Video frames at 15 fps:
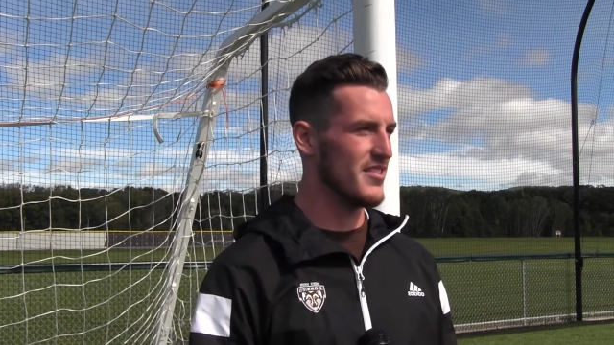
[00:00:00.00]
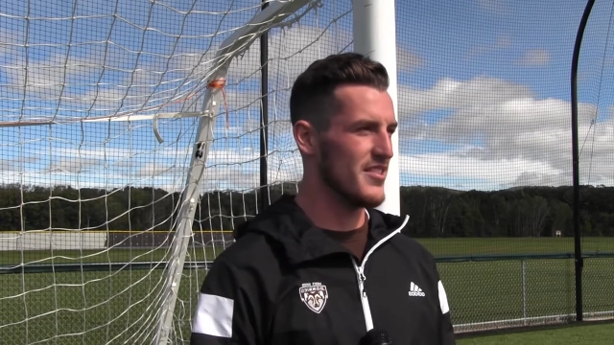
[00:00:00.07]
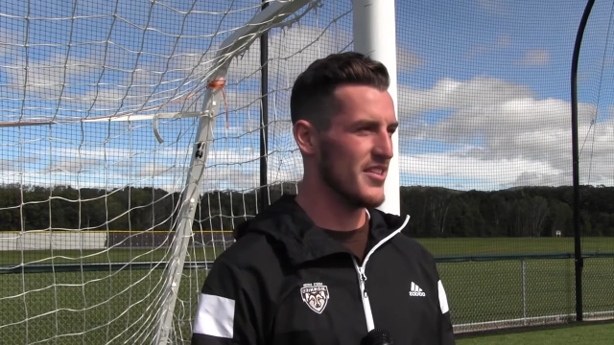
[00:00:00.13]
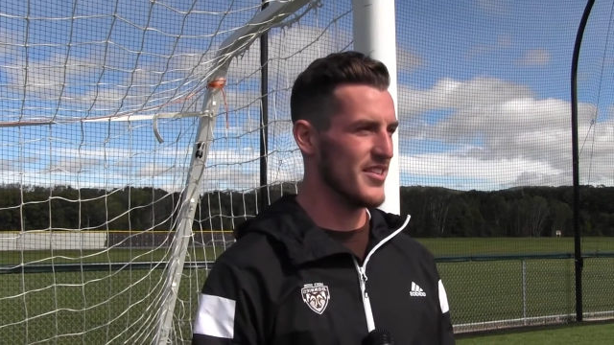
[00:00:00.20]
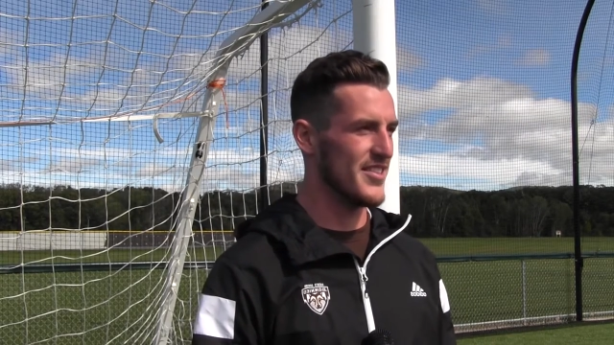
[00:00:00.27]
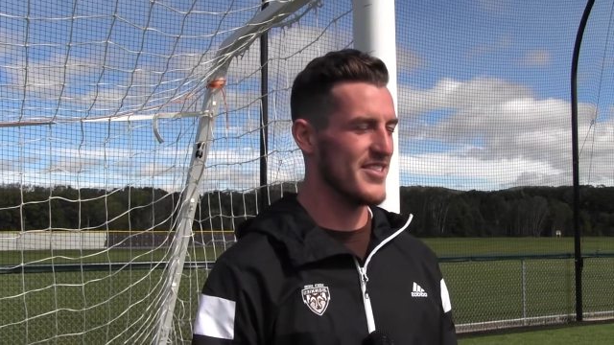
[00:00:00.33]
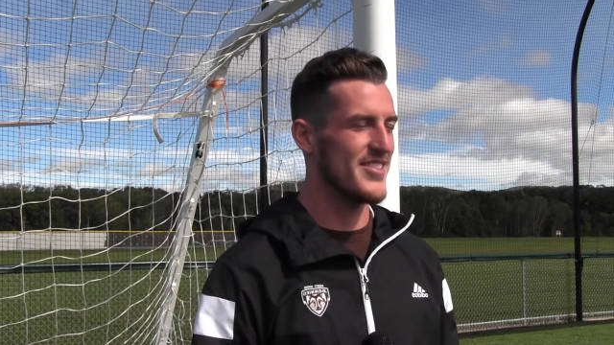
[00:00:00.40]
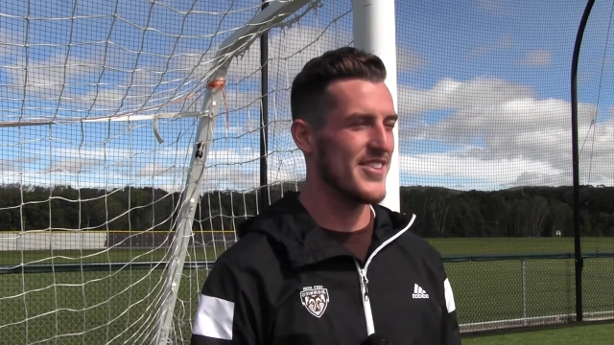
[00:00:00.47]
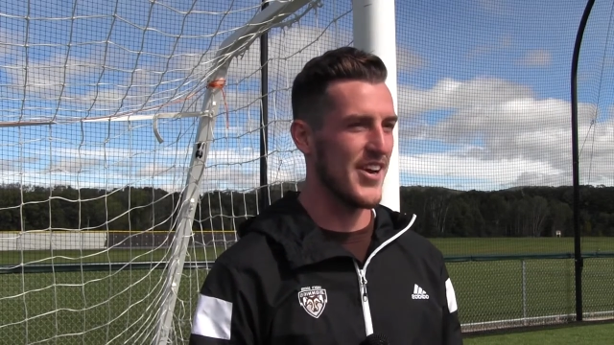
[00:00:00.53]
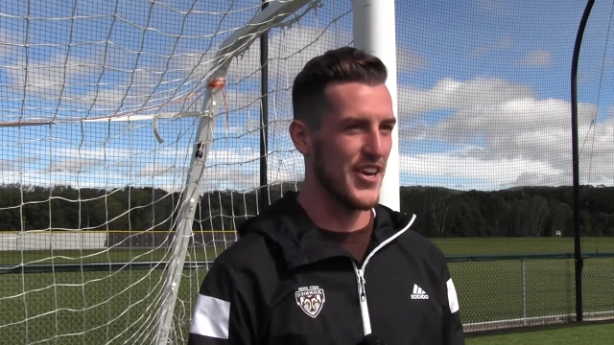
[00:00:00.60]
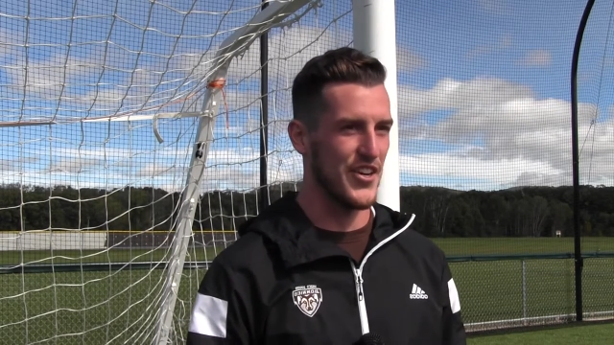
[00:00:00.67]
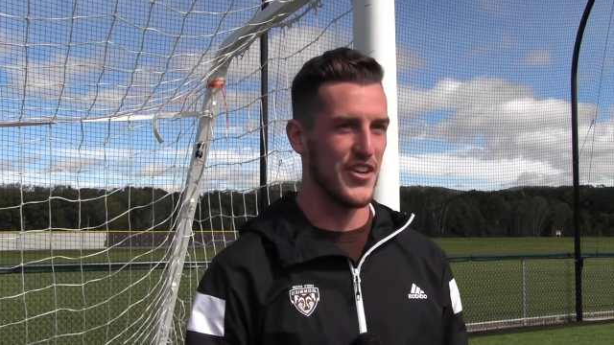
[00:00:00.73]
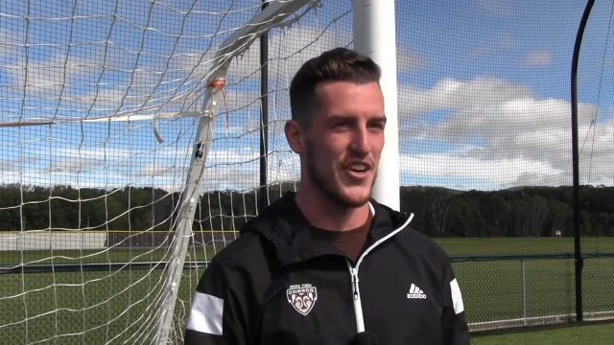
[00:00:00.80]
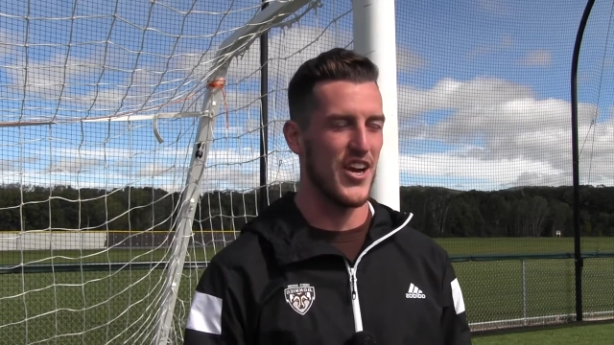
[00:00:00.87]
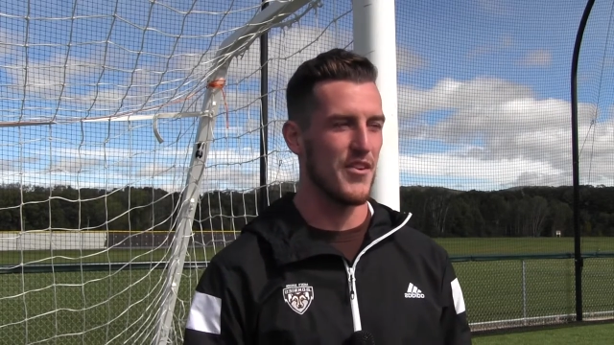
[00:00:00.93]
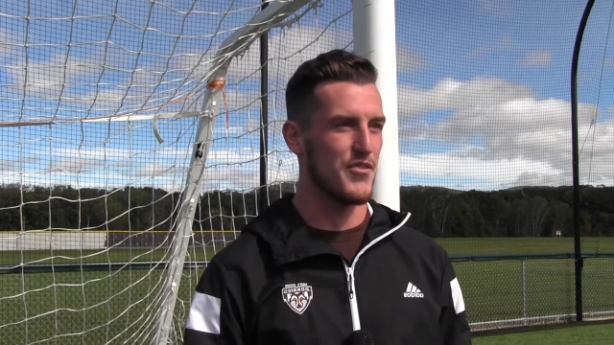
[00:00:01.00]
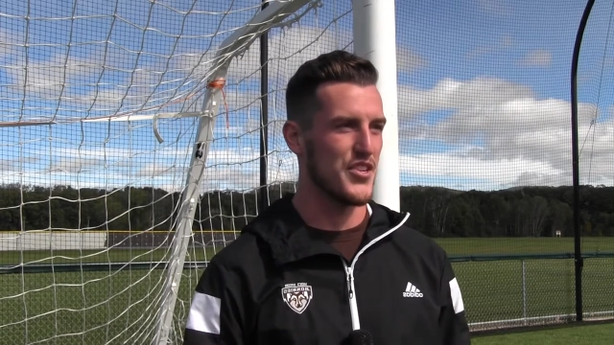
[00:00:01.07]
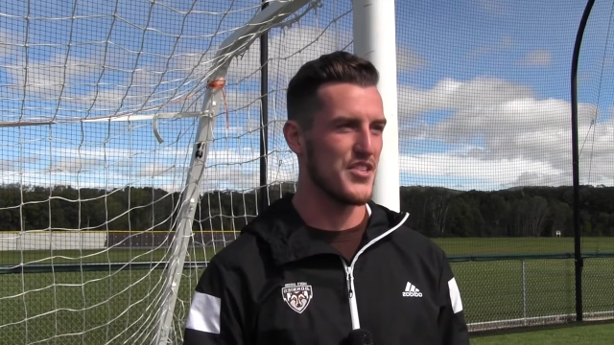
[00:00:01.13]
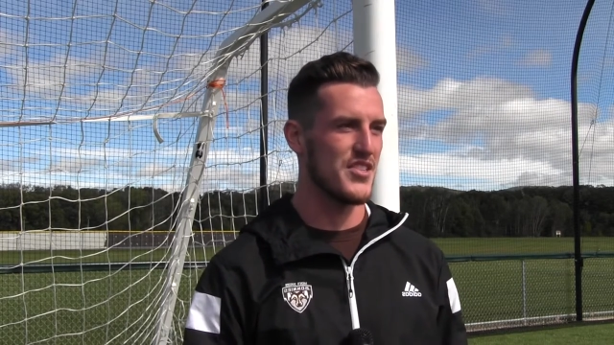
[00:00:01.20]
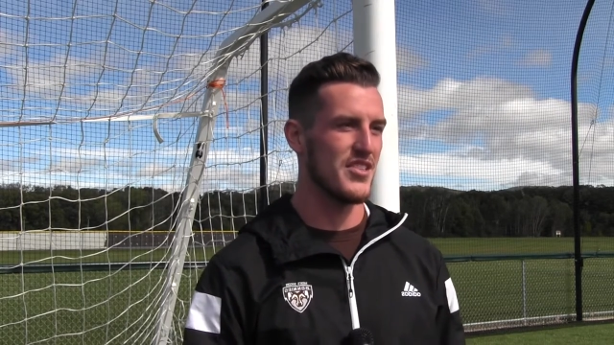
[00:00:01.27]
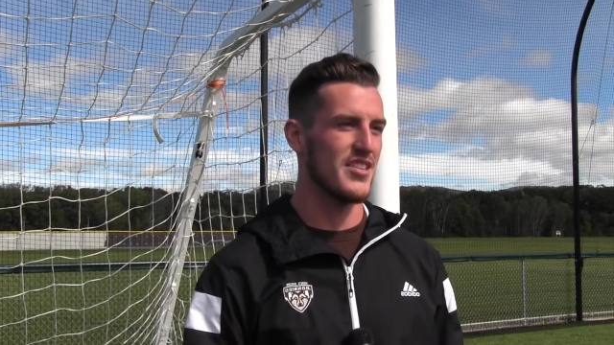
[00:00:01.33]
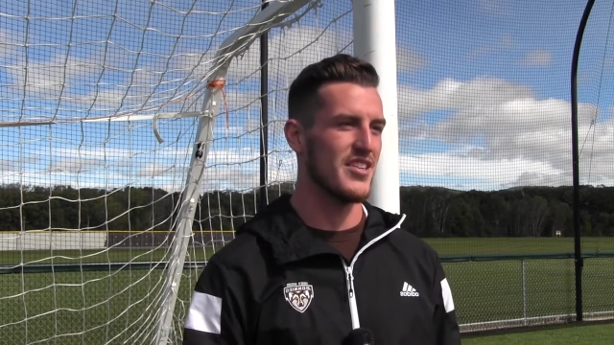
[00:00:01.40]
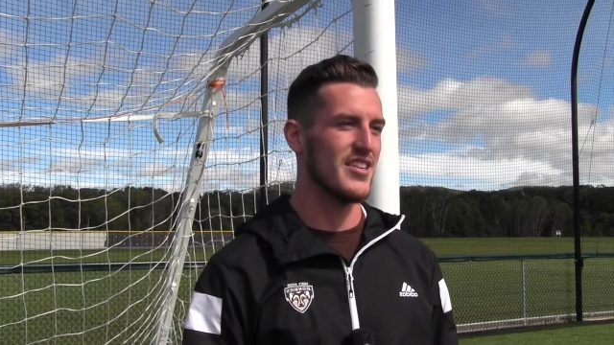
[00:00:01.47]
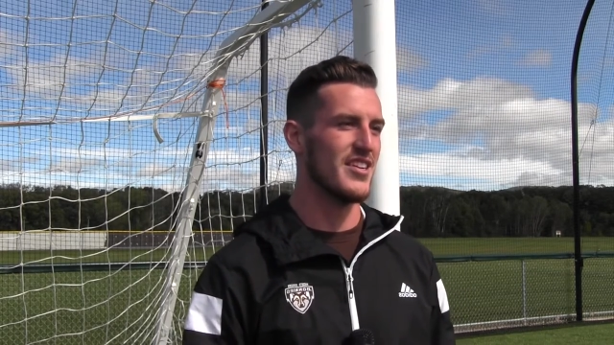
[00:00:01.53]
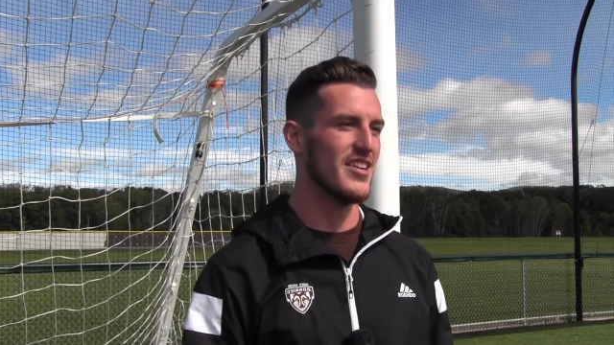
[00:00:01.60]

the soccer, obviously,